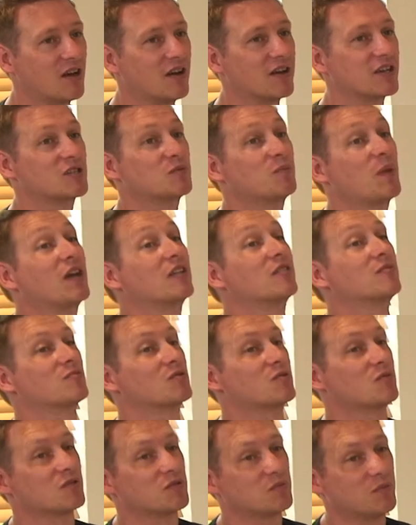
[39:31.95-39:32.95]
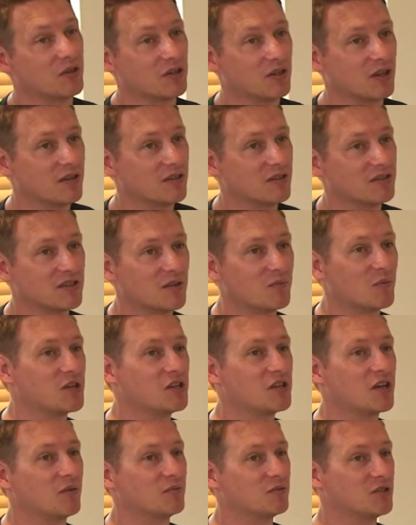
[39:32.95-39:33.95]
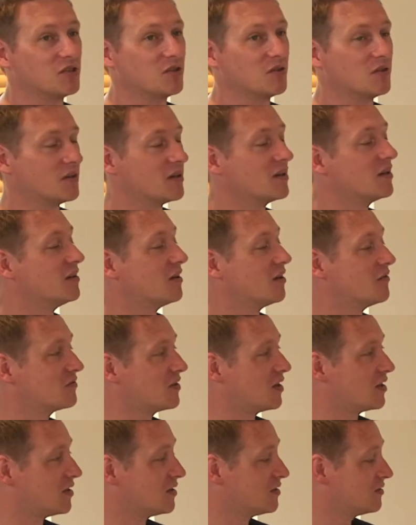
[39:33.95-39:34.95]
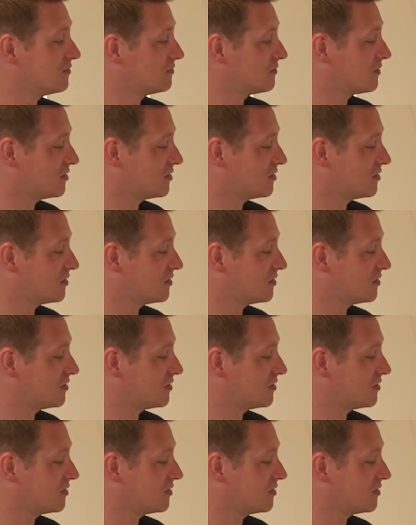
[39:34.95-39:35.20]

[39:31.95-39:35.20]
I expect them to respond like this, and then when you come to do it, and I've done it,